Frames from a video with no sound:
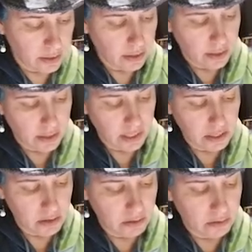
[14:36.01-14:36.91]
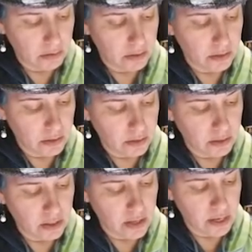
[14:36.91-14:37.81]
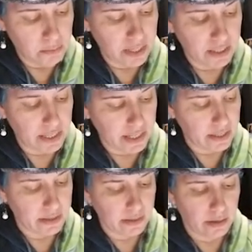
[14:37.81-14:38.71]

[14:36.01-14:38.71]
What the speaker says: I know that my lines